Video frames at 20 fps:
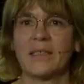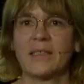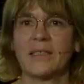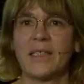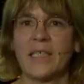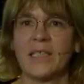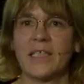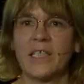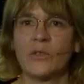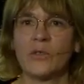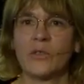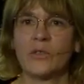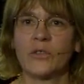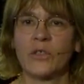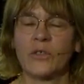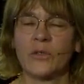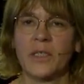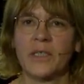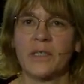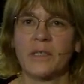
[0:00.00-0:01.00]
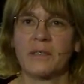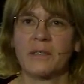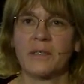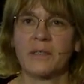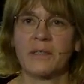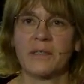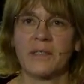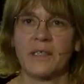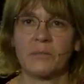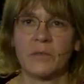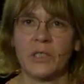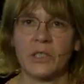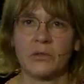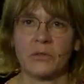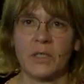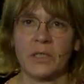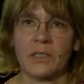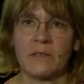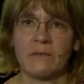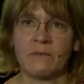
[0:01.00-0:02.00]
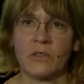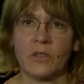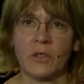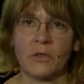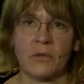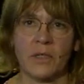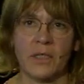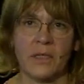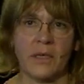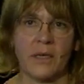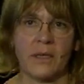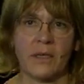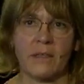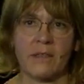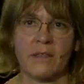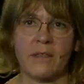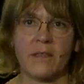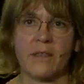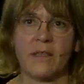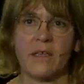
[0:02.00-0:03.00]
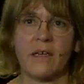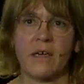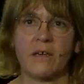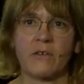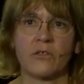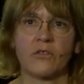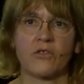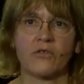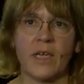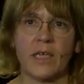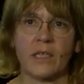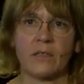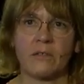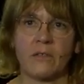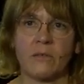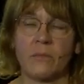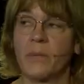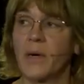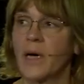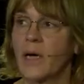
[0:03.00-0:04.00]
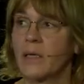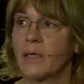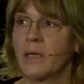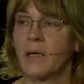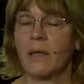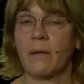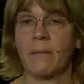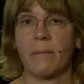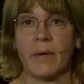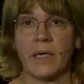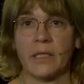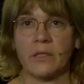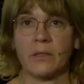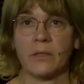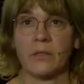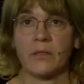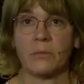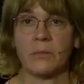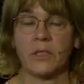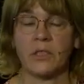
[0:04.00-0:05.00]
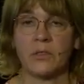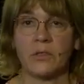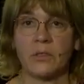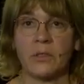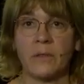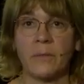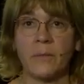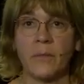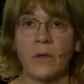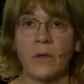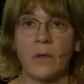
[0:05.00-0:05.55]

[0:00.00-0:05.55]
Technical secretariat and administrative secretariat, they are contracted by the Commission,